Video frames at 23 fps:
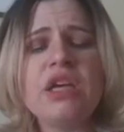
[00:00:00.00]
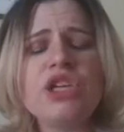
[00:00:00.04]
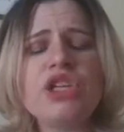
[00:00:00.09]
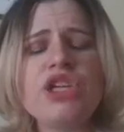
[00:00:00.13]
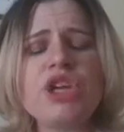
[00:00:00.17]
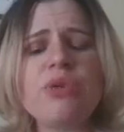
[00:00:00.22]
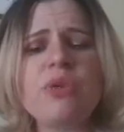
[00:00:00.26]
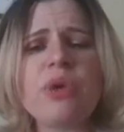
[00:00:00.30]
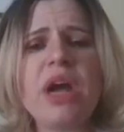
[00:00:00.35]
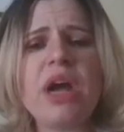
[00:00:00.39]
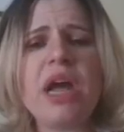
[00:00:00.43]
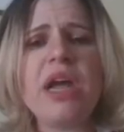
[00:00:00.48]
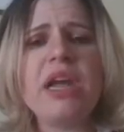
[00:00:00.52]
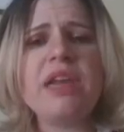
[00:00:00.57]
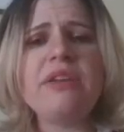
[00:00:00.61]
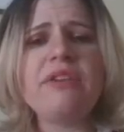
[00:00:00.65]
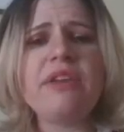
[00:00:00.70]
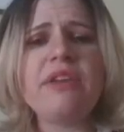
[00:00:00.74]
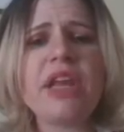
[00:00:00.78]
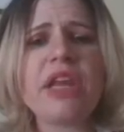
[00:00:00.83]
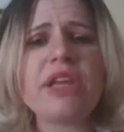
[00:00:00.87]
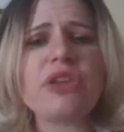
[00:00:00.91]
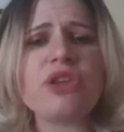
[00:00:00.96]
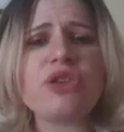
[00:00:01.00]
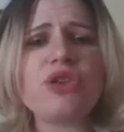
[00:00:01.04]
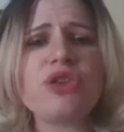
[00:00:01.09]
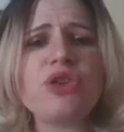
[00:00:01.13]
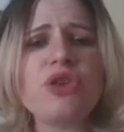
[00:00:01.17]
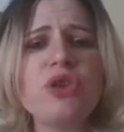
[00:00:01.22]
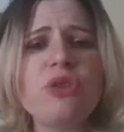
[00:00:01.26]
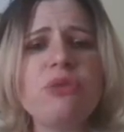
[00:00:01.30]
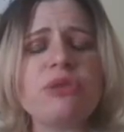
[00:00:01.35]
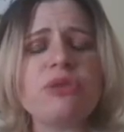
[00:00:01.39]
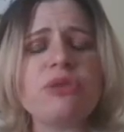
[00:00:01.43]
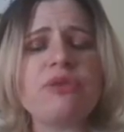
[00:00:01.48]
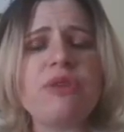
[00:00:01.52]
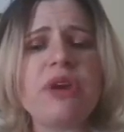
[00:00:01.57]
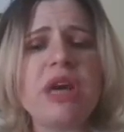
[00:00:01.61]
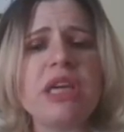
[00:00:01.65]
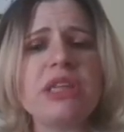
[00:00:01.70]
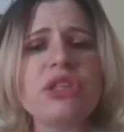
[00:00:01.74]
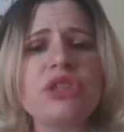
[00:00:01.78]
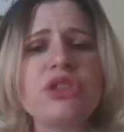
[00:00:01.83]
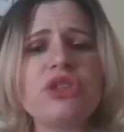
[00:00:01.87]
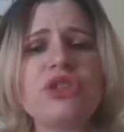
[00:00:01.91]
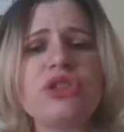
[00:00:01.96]
She arrived at the tomb to
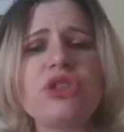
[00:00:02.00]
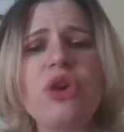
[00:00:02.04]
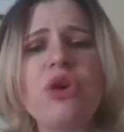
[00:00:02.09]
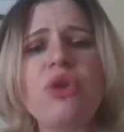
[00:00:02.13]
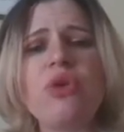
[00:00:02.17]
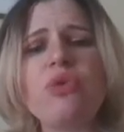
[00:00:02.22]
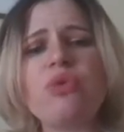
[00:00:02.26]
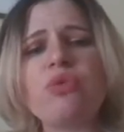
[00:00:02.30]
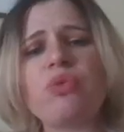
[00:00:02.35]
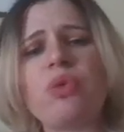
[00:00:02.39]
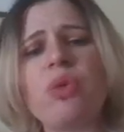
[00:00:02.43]
find the stone